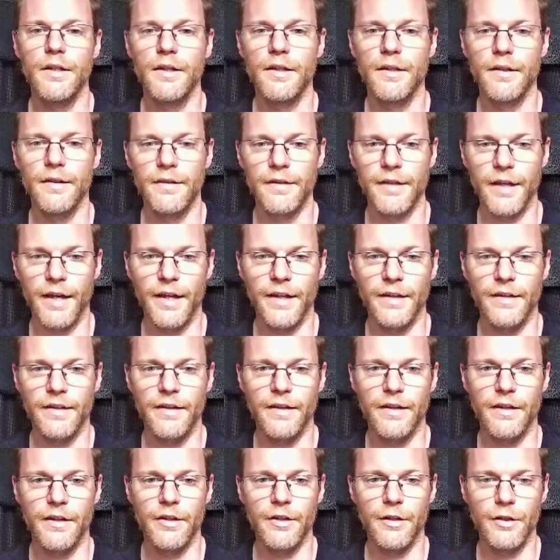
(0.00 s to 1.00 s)
then
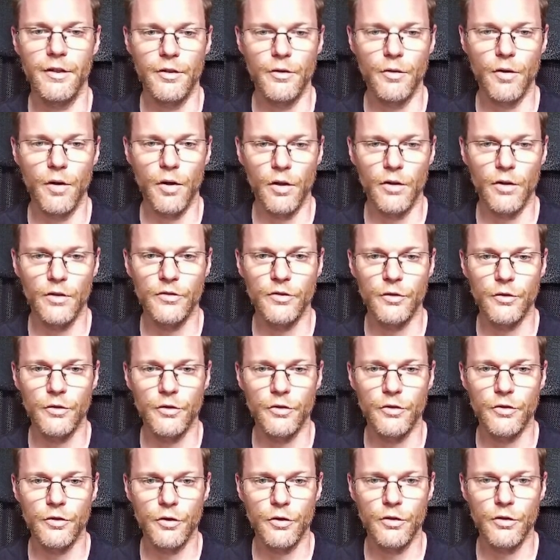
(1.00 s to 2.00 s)
you also
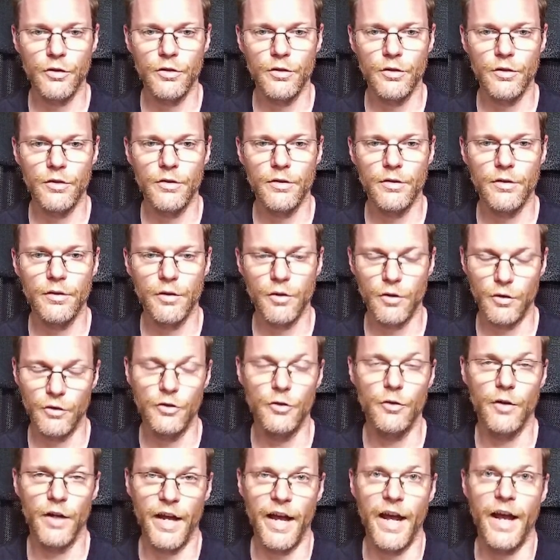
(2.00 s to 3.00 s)
should, or you
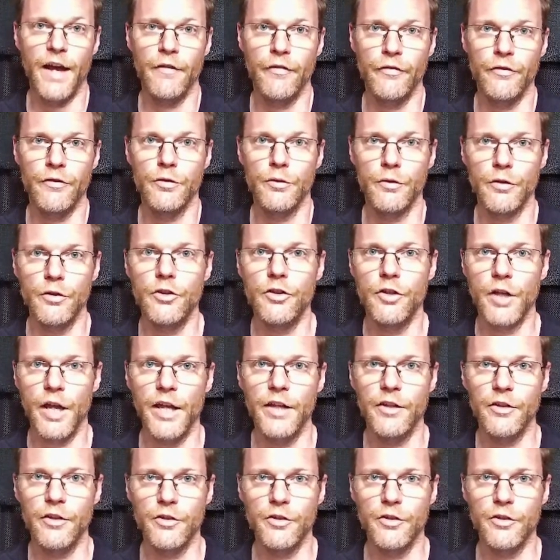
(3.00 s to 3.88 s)
have to change